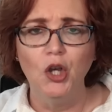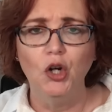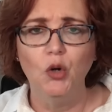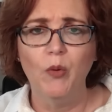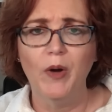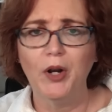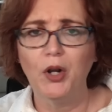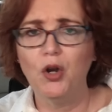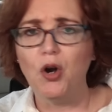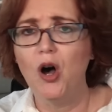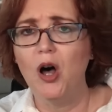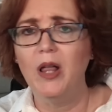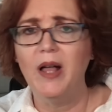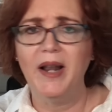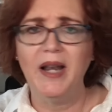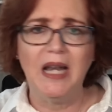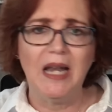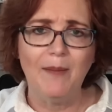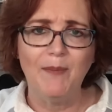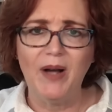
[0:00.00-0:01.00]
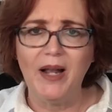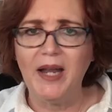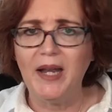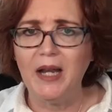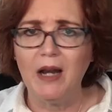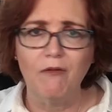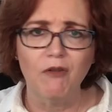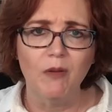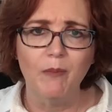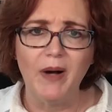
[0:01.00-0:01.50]
who want to call out anybody
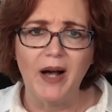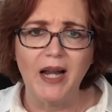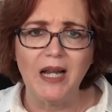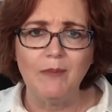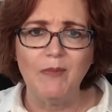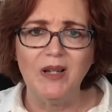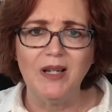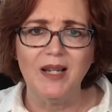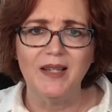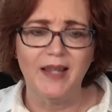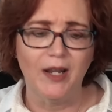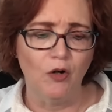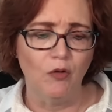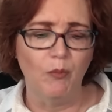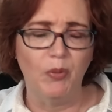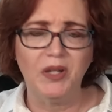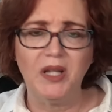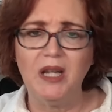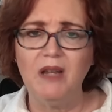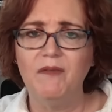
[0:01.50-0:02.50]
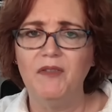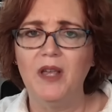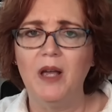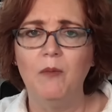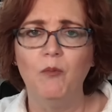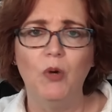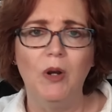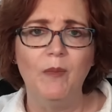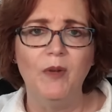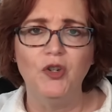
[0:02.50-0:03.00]
and everybody because they don't believe
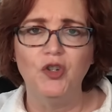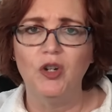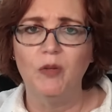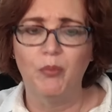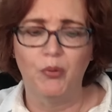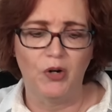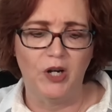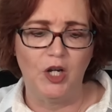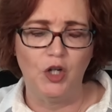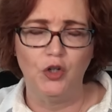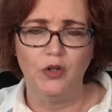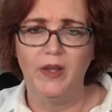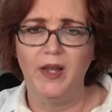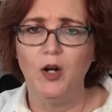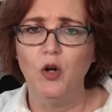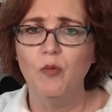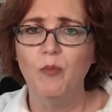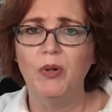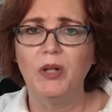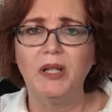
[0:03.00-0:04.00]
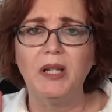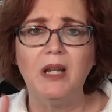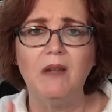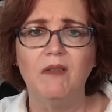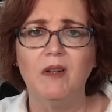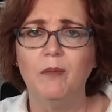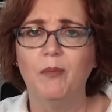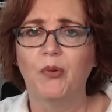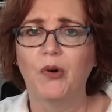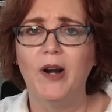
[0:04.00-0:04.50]
that women should preach or they don't
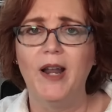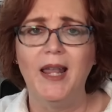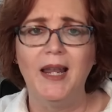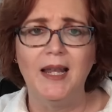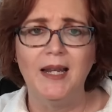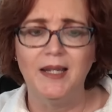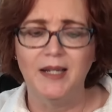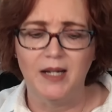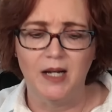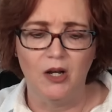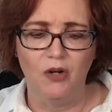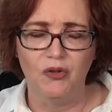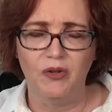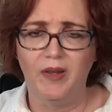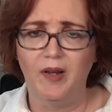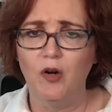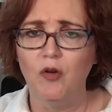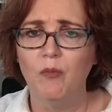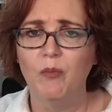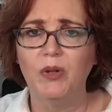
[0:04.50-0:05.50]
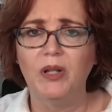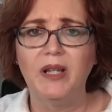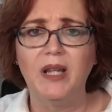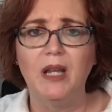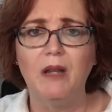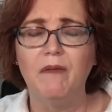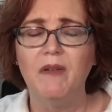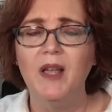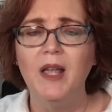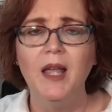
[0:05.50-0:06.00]
believe in praying in tongues or they don't
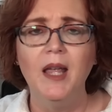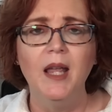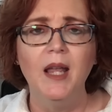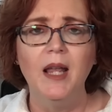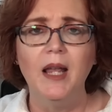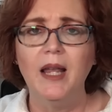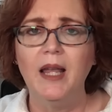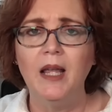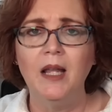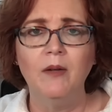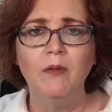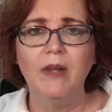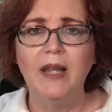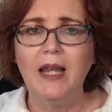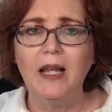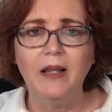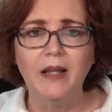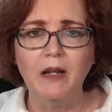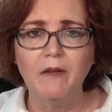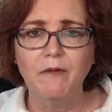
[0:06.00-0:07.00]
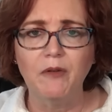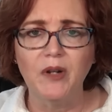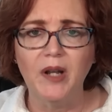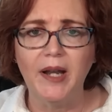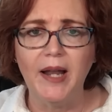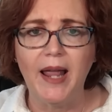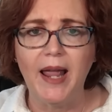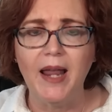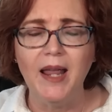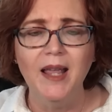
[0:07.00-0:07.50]
believe in healing for
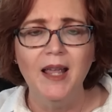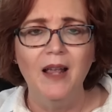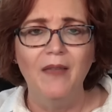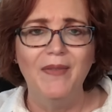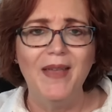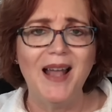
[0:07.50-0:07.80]
today.